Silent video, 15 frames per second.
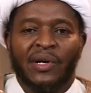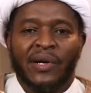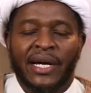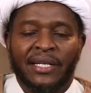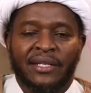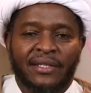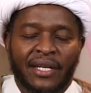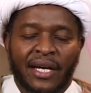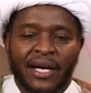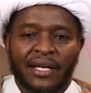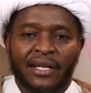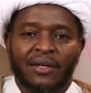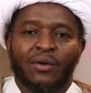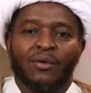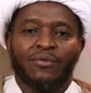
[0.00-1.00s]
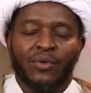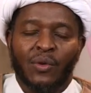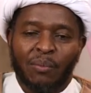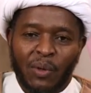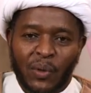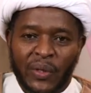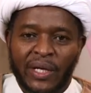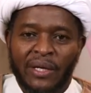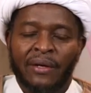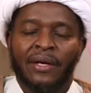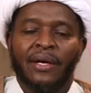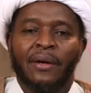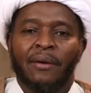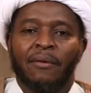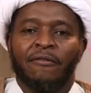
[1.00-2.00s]
right side of your body,
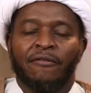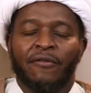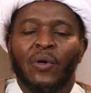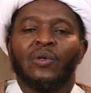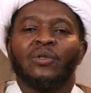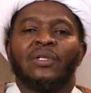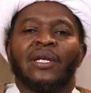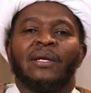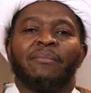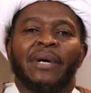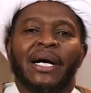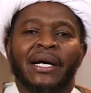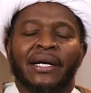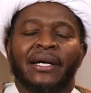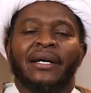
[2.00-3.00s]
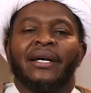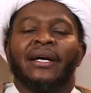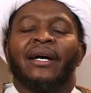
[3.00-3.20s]
front and back,